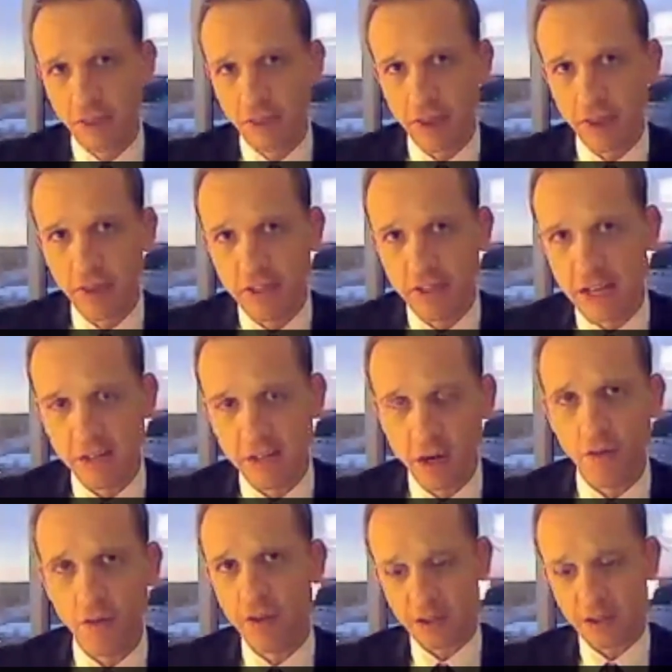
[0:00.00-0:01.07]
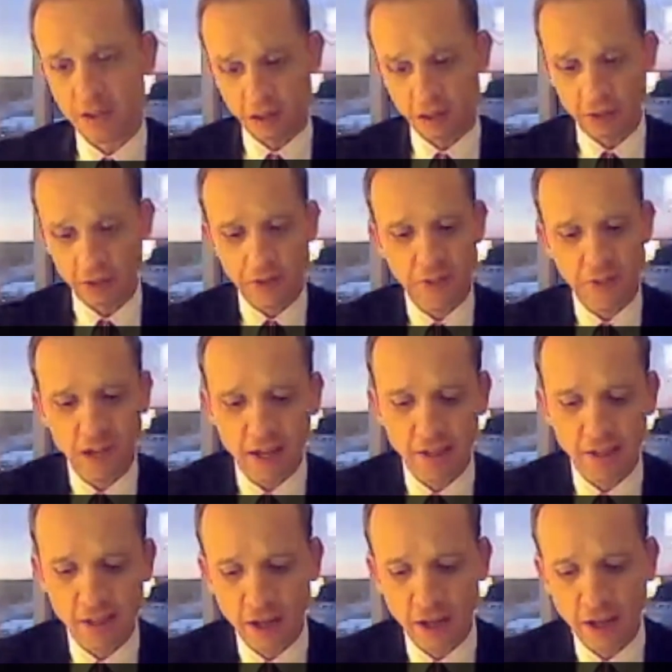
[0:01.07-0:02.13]
this has no effect on those
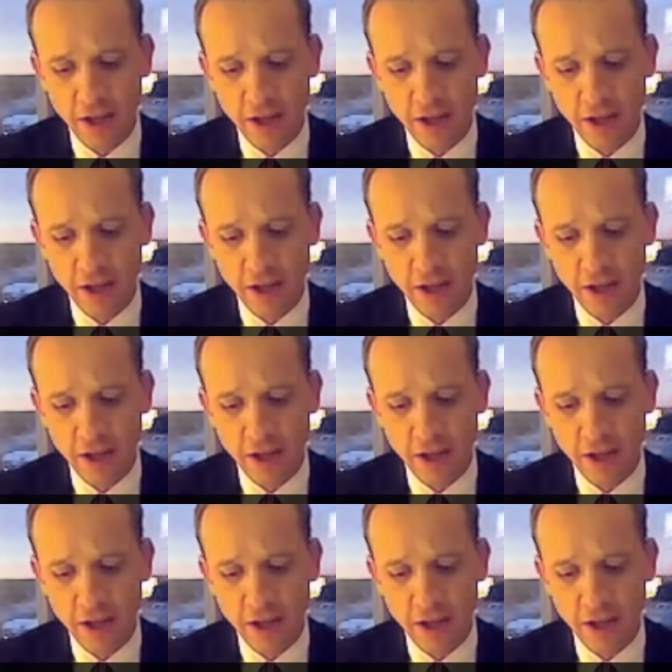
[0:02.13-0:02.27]
states